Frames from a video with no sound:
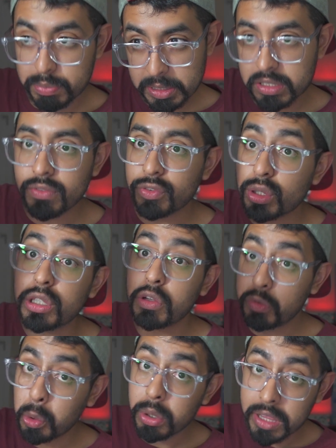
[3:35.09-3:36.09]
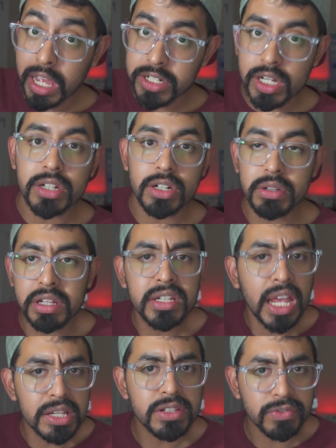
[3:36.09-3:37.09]
specifically for that gender, then
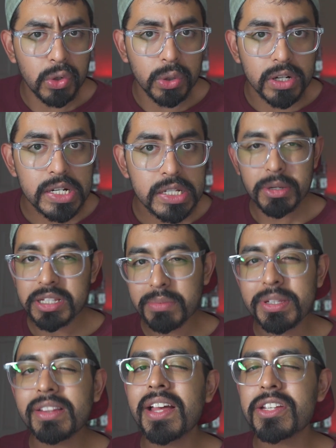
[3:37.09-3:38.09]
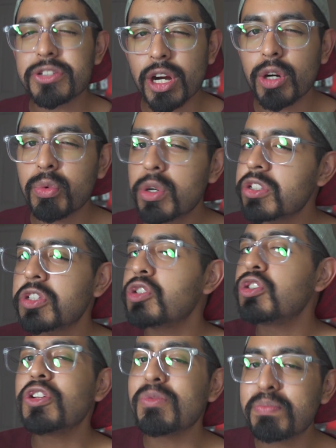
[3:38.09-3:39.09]
yes, of course. But something like Star Wars
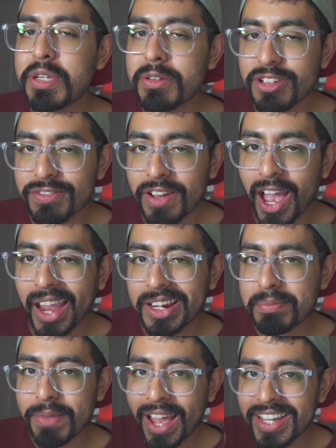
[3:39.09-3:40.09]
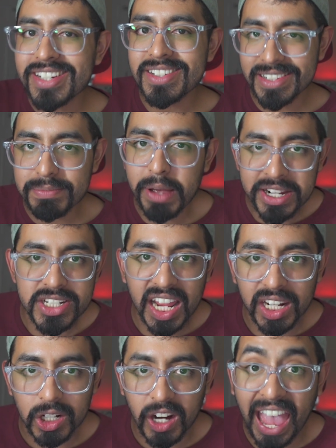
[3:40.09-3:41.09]
shouldn't be defined by
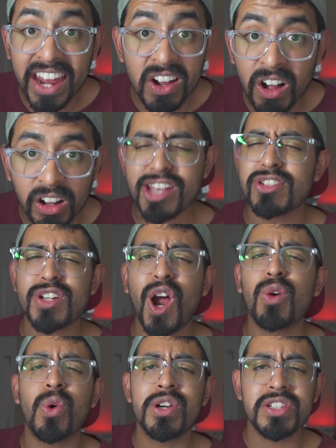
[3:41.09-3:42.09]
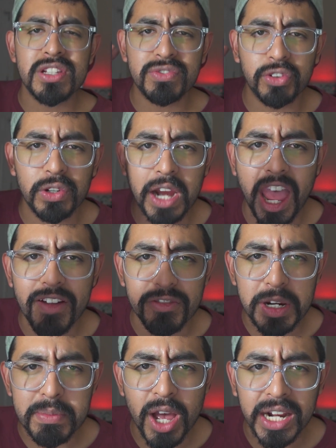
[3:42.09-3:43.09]
gender at all, because Star Wars is for
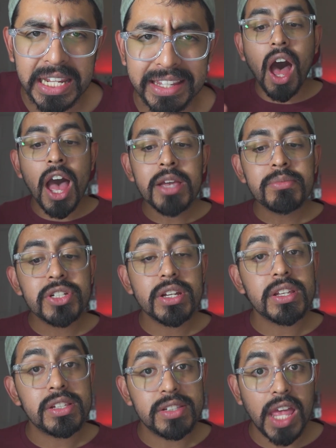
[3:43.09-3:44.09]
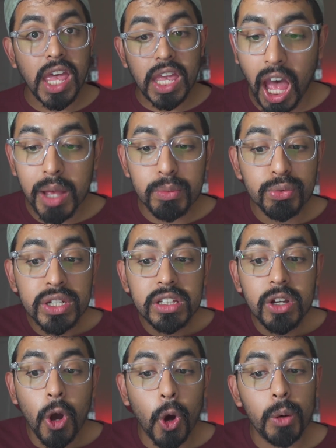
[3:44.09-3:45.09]
everybody. I'm just saying, I
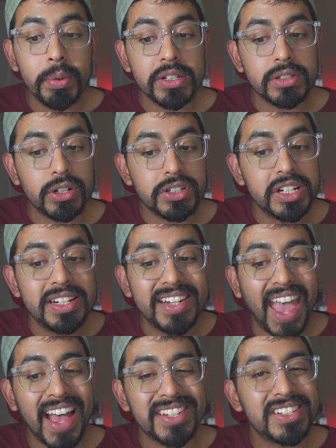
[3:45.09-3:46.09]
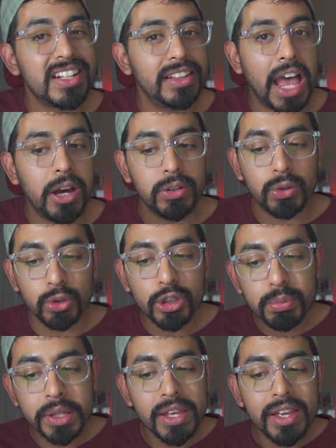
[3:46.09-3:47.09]
really hope a certain nasty loud
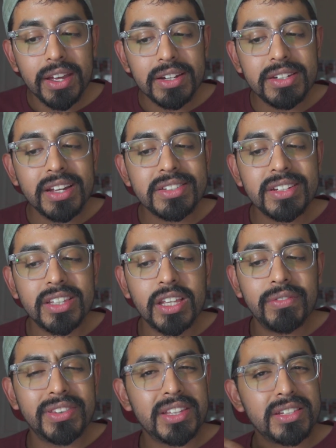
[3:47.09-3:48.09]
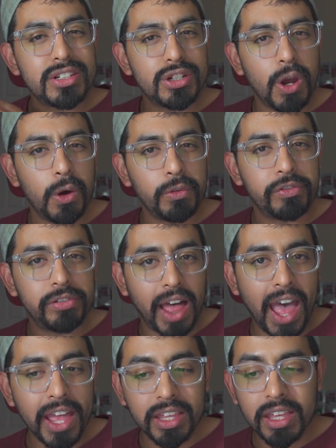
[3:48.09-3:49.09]
group doesn't give this show
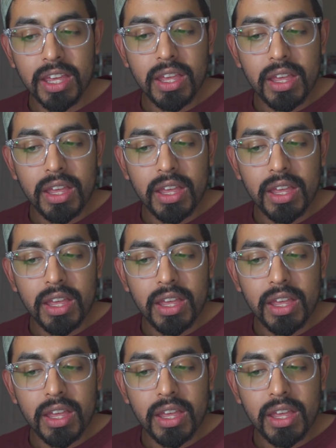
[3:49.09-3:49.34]
flack